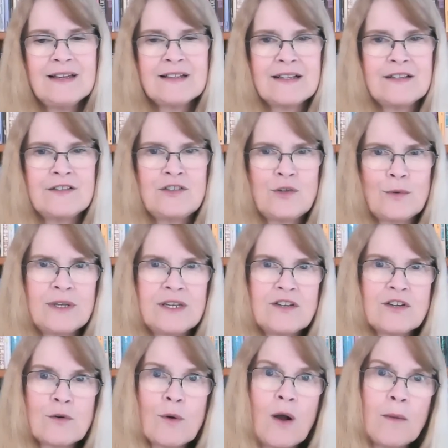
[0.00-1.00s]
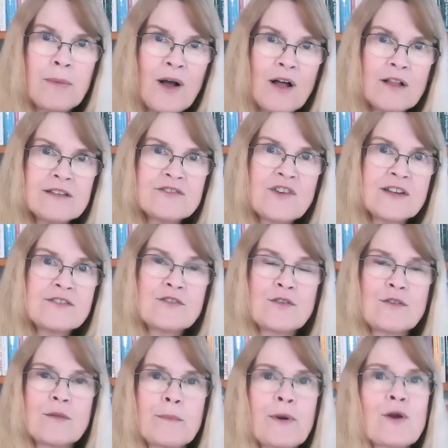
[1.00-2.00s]
do you need to apologize
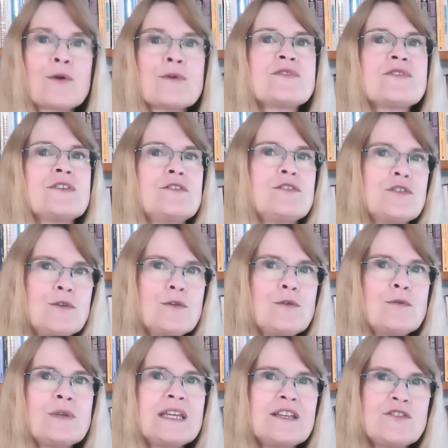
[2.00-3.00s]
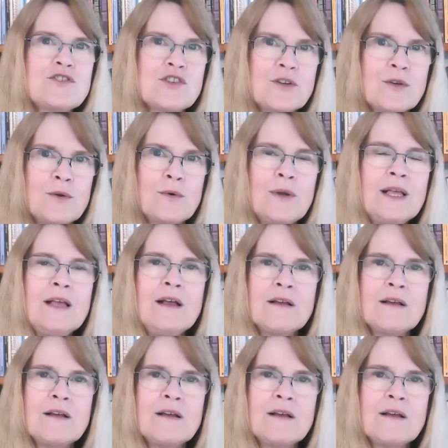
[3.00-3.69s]
to the person? Do you need to